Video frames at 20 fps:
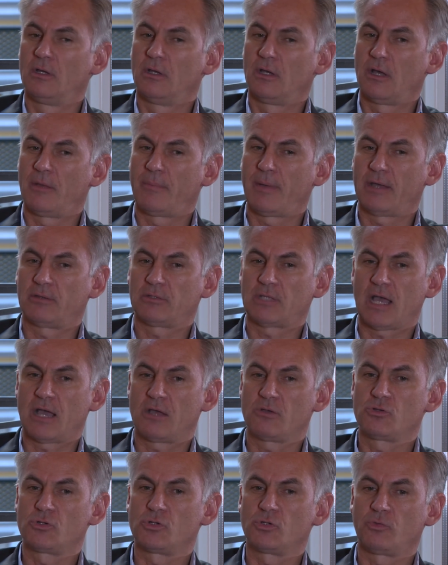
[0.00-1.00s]
about
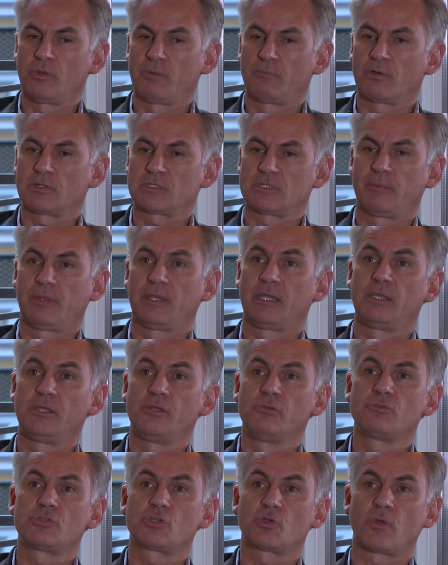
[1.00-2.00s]
how could we possibly
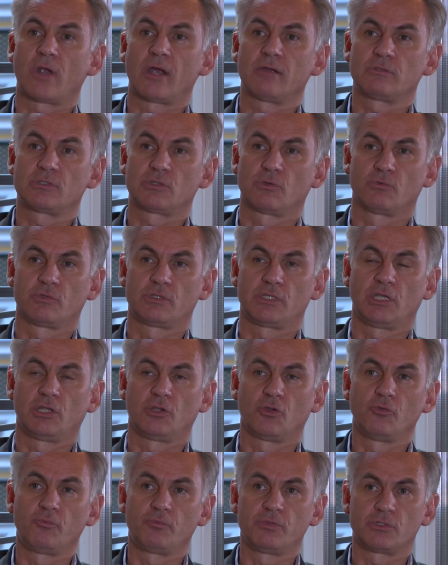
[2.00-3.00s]
use crowdsourcing and
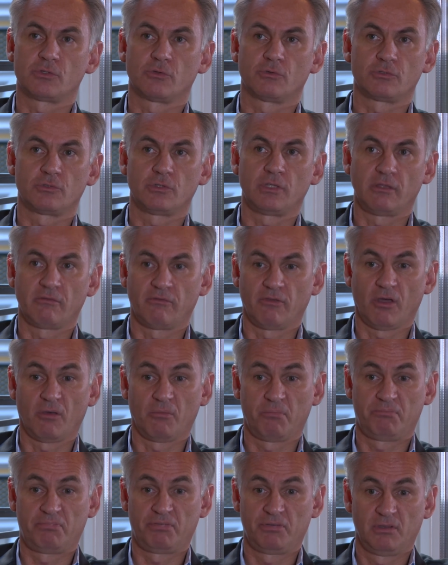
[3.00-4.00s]
open source to
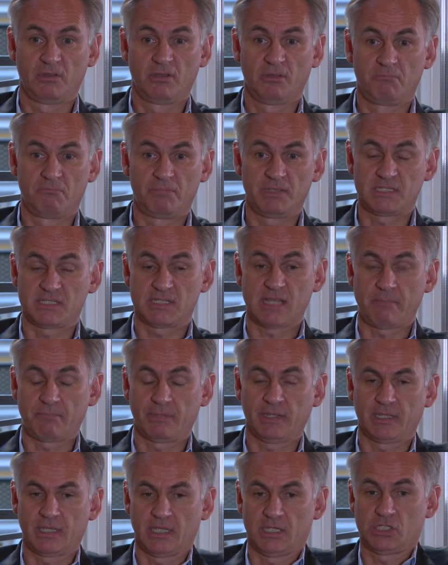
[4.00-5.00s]
develop business
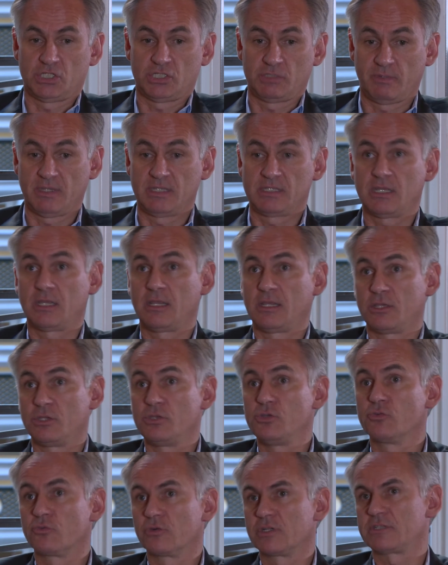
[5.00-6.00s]
applications, basically a
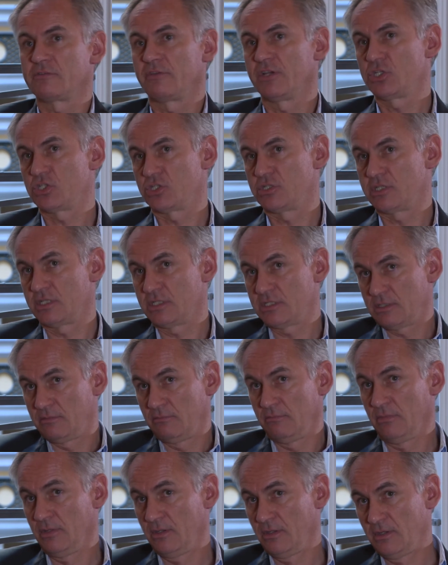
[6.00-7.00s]
new reservation system,